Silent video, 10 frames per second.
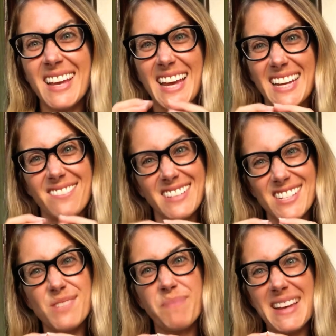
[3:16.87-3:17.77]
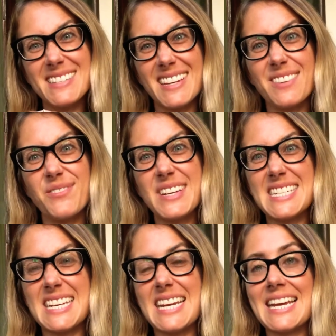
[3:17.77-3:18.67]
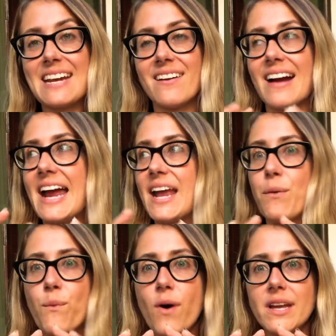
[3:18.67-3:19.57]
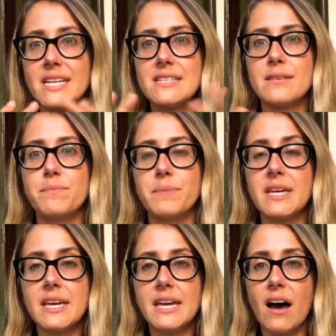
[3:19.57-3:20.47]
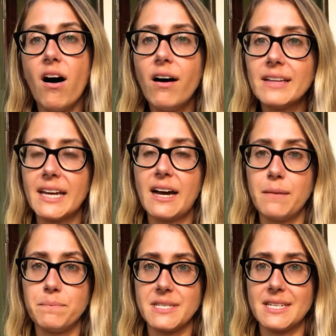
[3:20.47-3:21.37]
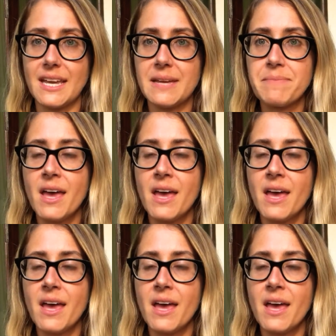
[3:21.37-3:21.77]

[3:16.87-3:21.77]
and even just basic 3D here, and I want it to be all encompassing.